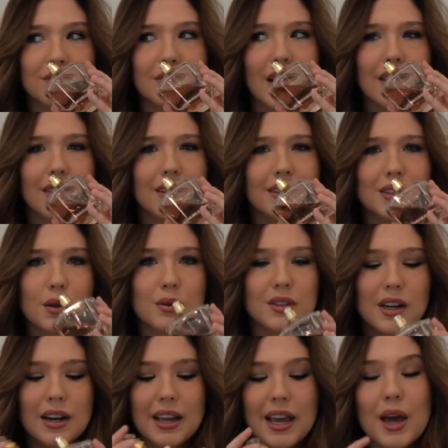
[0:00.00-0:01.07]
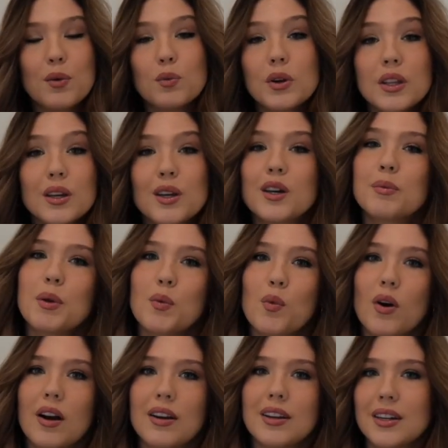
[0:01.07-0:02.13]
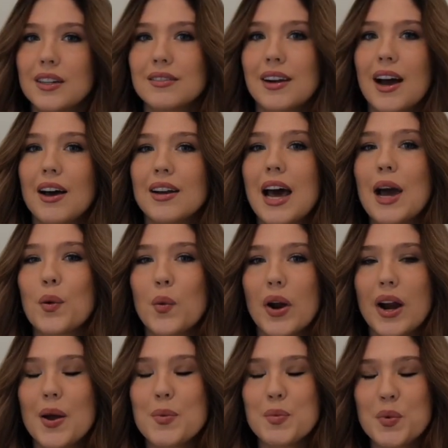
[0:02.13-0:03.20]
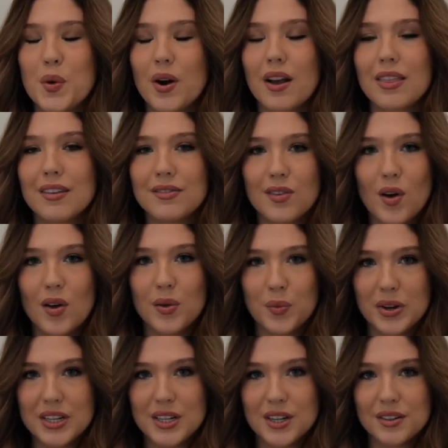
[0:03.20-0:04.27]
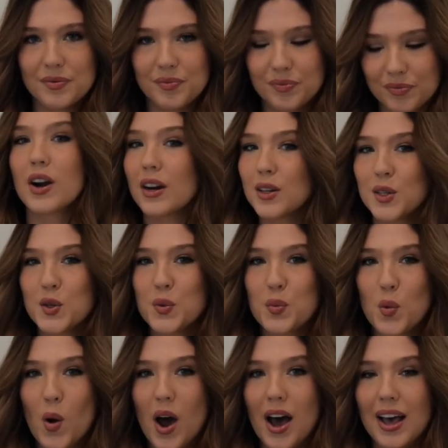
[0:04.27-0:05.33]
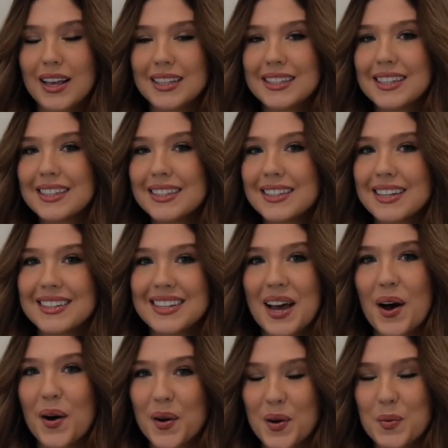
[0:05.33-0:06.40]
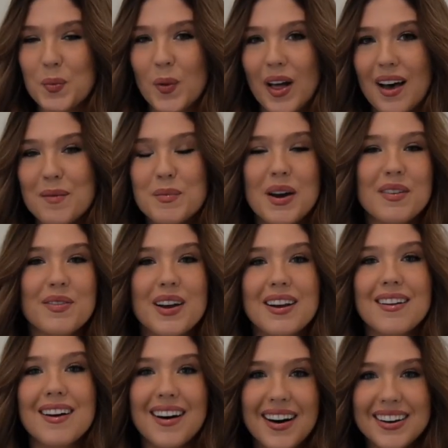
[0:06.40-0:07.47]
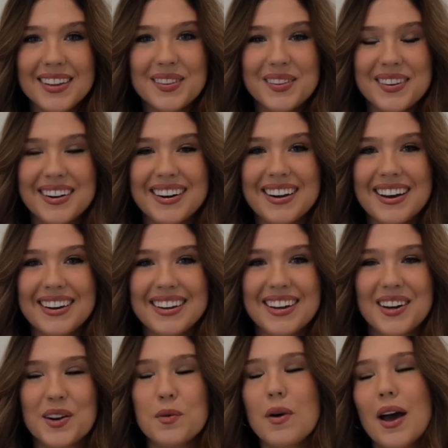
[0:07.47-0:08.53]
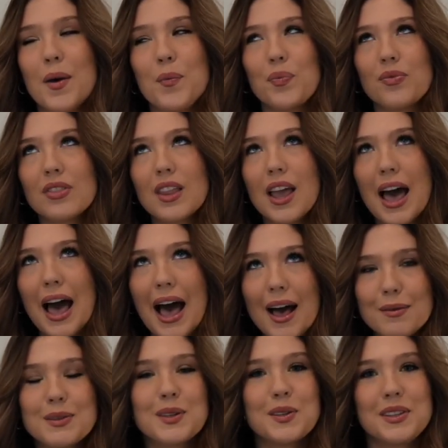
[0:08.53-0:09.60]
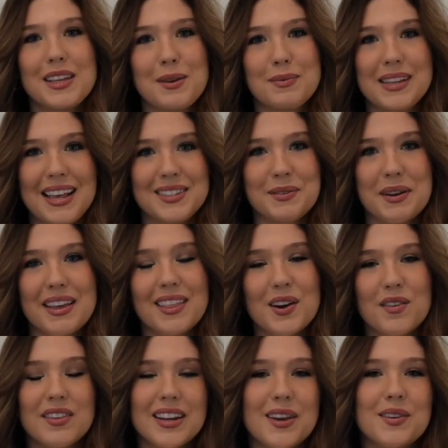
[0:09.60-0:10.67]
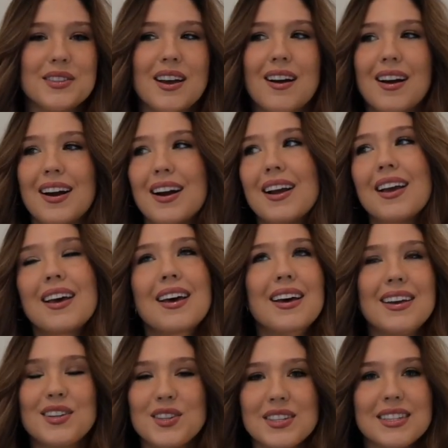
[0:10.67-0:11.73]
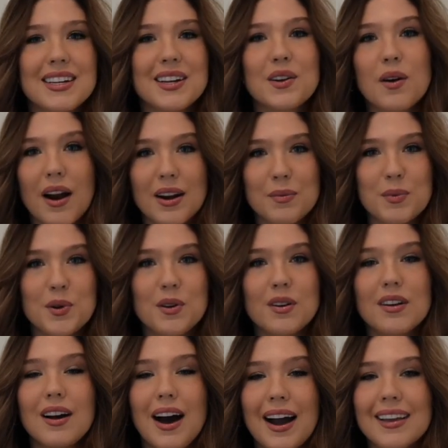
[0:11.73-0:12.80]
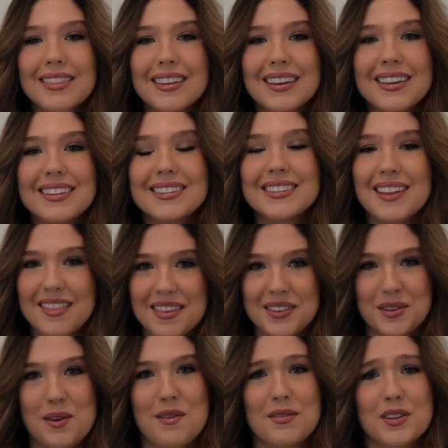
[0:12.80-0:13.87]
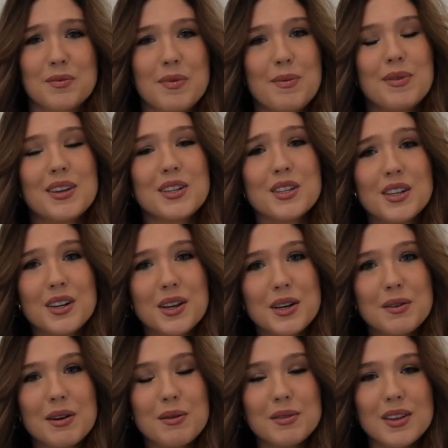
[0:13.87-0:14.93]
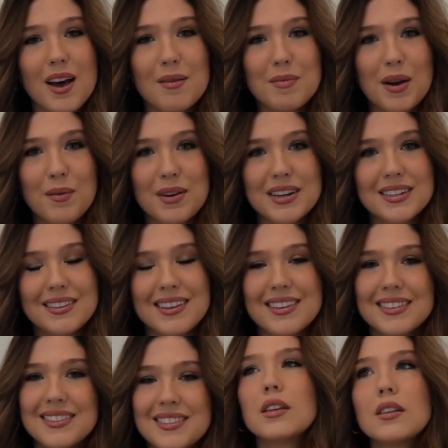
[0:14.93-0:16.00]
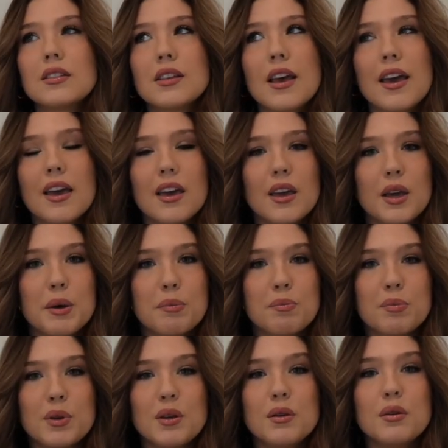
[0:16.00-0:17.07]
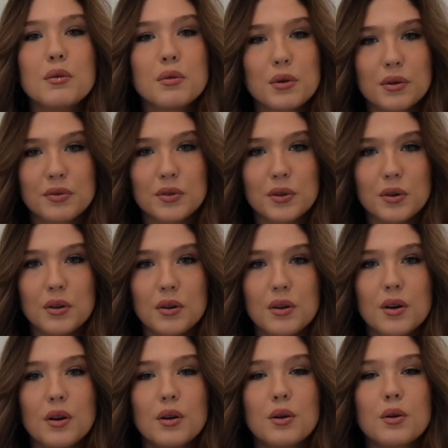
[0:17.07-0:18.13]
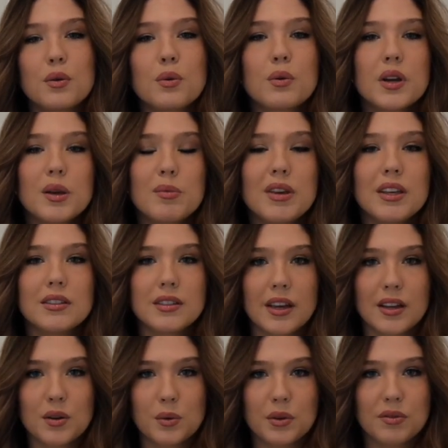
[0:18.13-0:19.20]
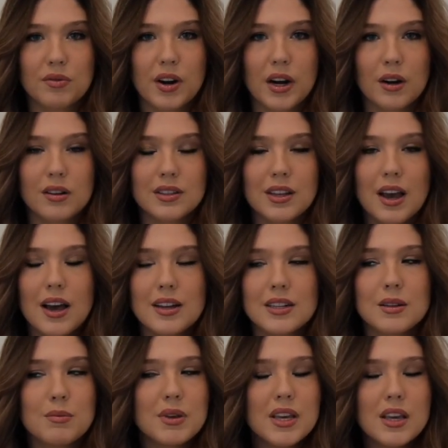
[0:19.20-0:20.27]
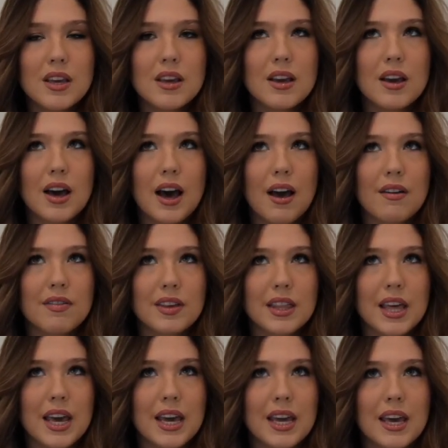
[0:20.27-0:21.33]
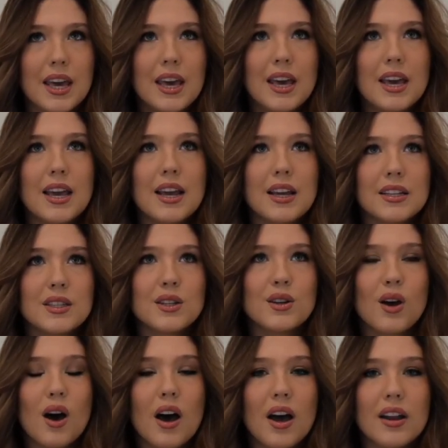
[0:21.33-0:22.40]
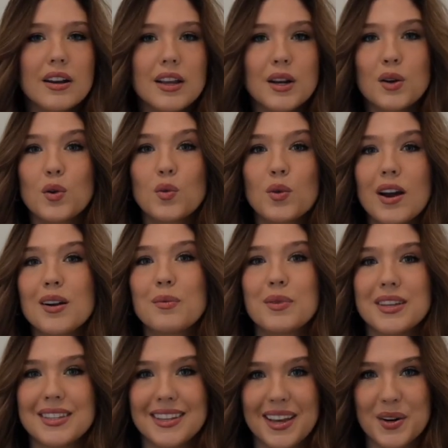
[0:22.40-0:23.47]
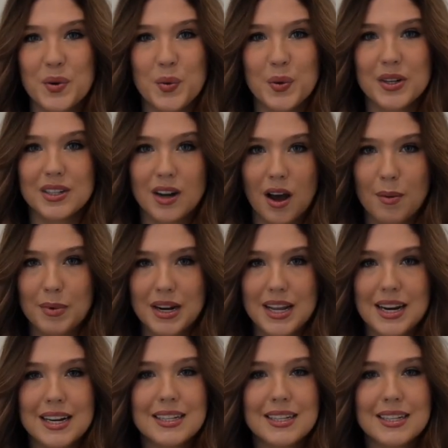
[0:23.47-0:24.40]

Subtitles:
I think it's so stunning and really could be worn year-round. I wear it more in the fall and winter. Fragrance du Bois Santal Complete. My friend Anna Lauren on here, who I'm absolutely obsessed with, her videos are just incredible, kindly sent this over to me because she knew it was on my wish list. This is a beautiful, creamy sandalwood fragrance. To me, I feel like it's not incredibly sandalwood dominant.